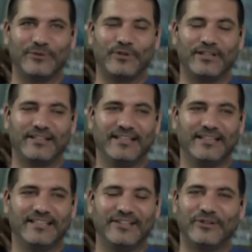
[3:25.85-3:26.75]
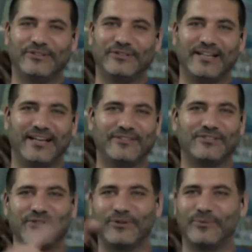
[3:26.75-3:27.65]
Where you kind of
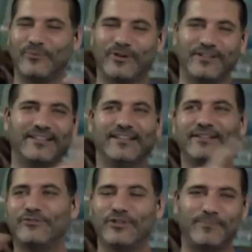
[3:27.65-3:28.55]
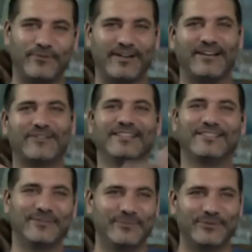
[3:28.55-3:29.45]
just go one trip
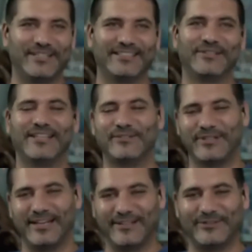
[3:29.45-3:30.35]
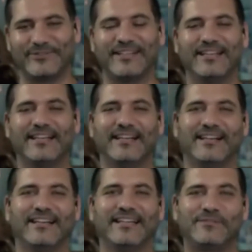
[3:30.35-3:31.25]
around the moon and you get to kind of
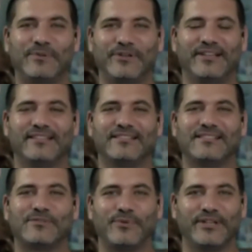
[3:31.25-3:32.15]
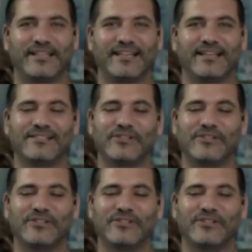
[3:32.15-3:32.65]
experience spring again.